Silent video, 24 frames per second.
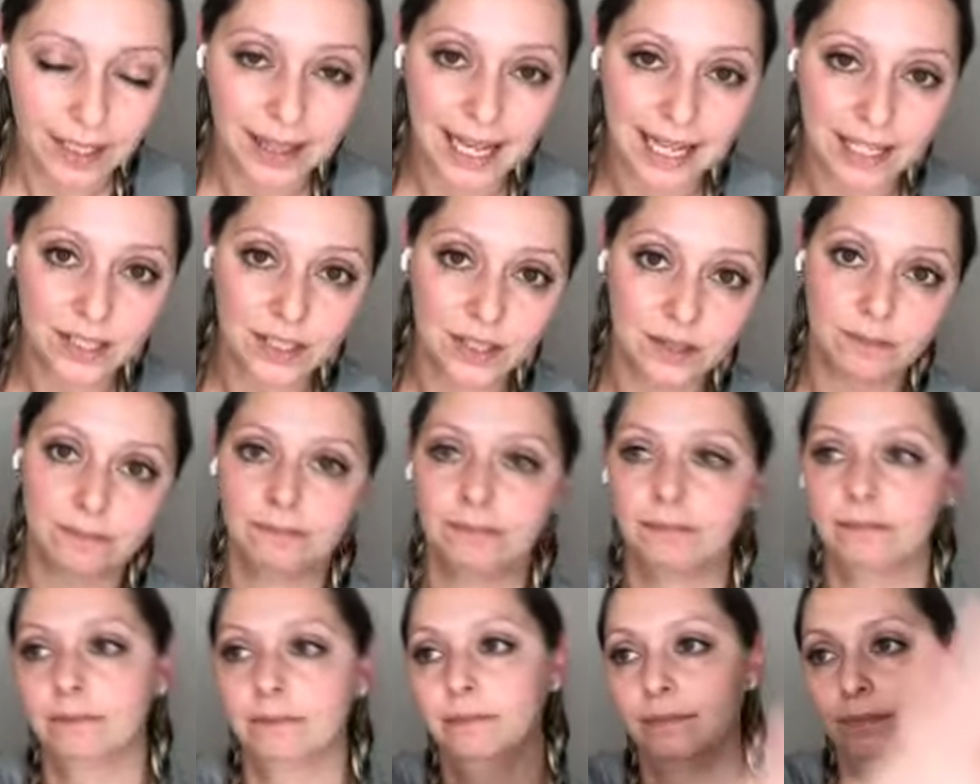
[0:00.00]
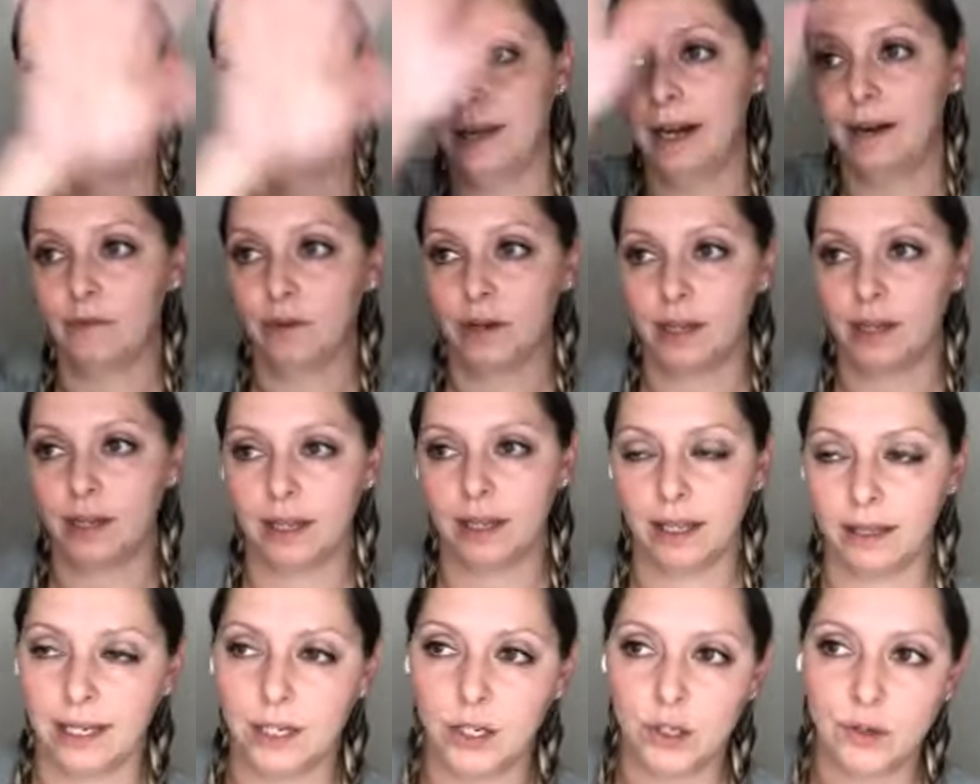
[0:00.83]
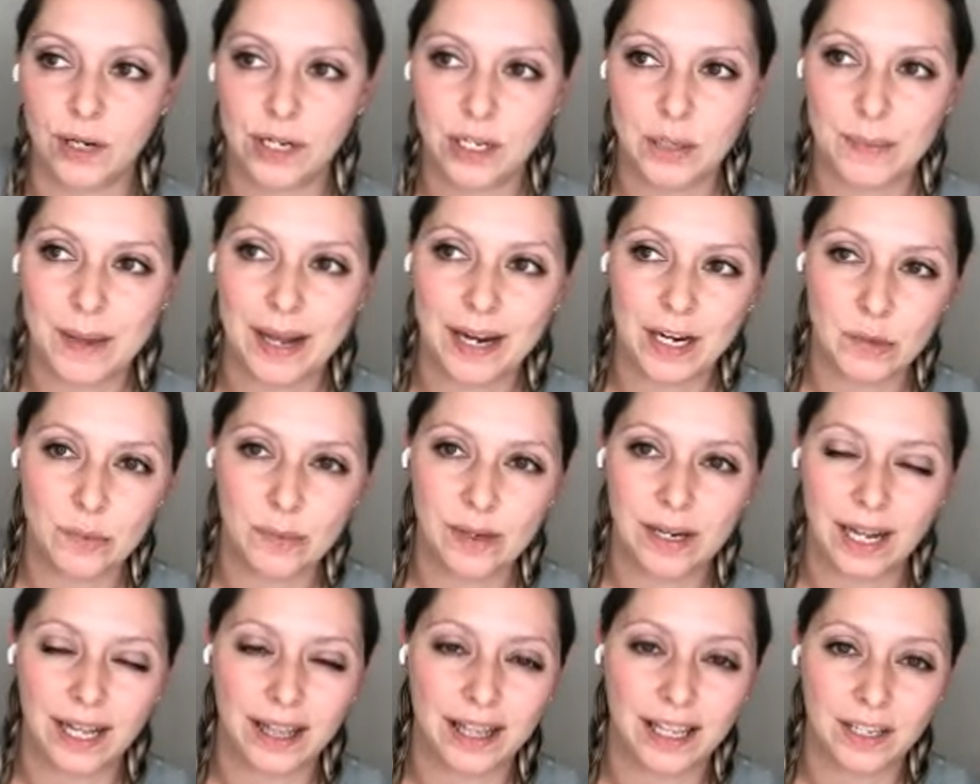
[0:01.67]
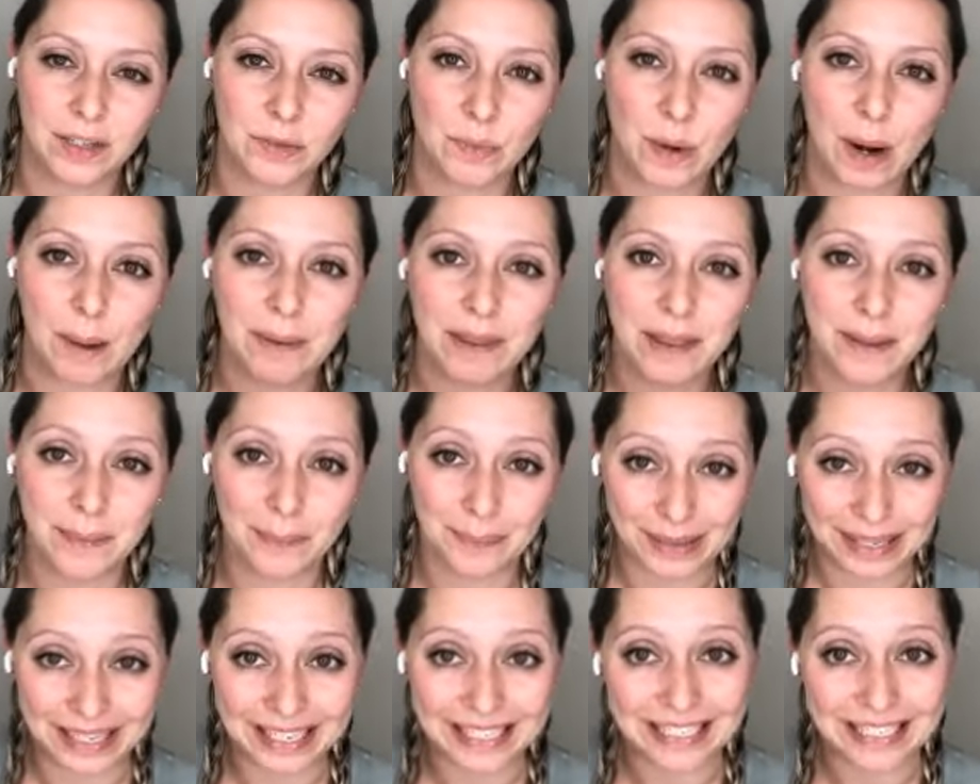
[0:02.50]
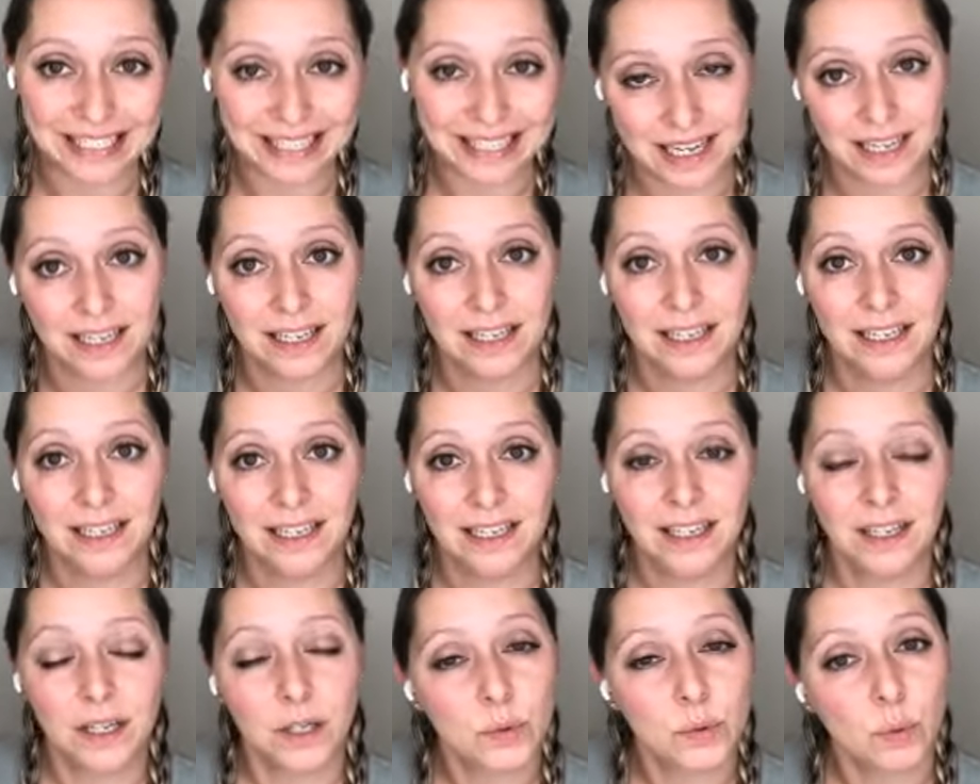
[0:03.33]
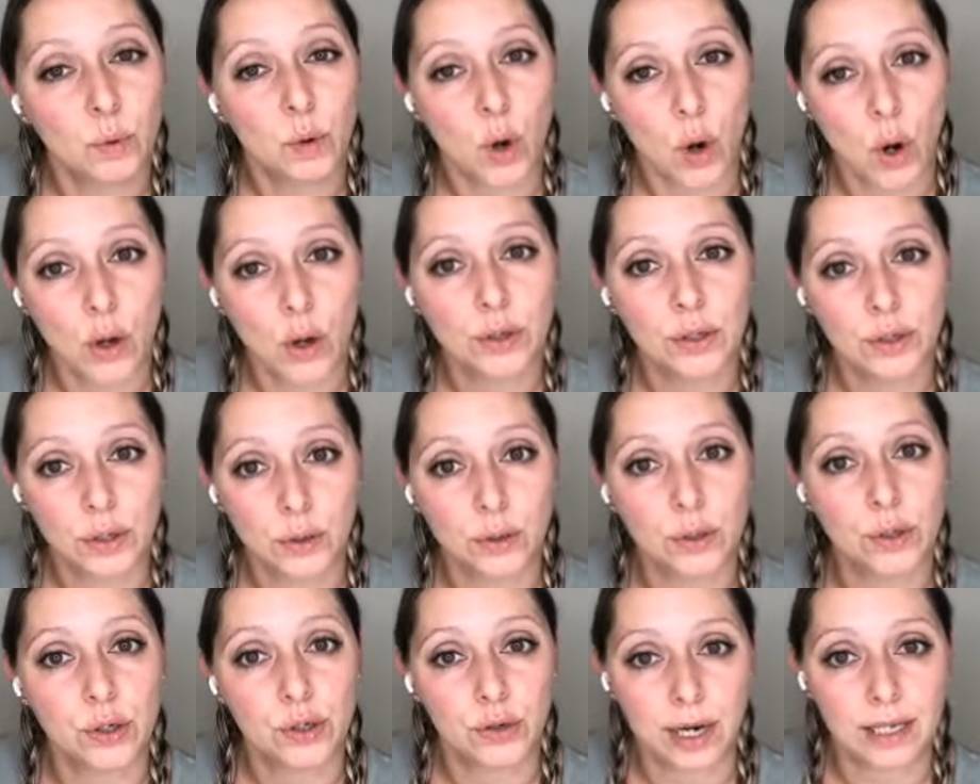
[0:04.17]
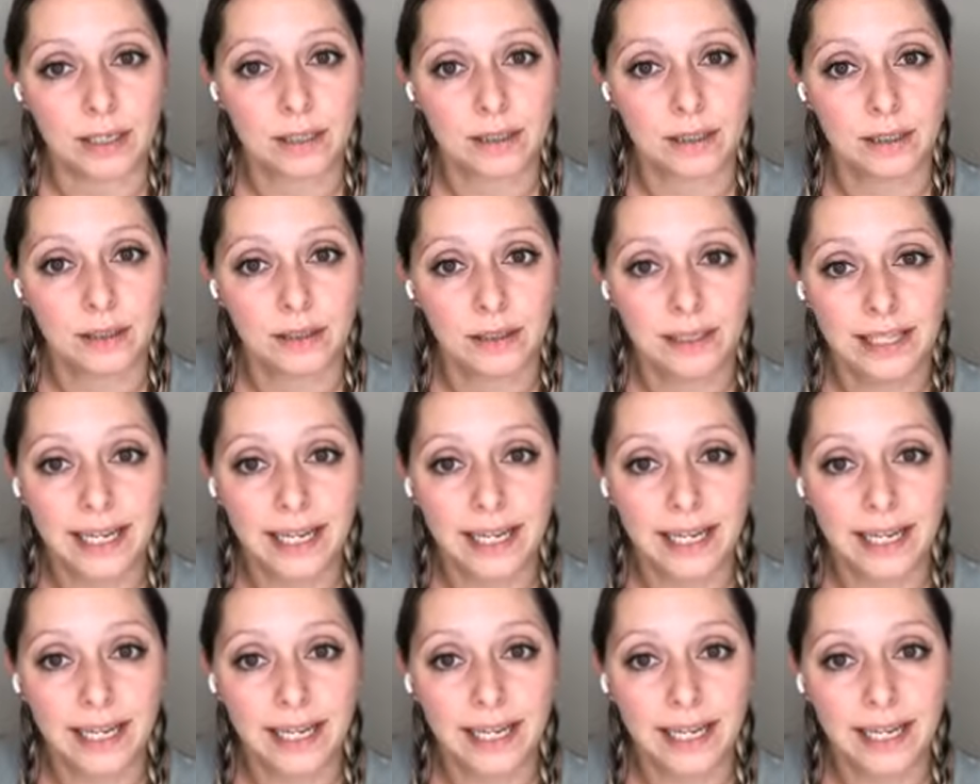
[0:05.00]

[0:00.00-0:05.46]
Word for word: that's everything. Like stress management, I think, is probably the biggest thing because we're all so stressed.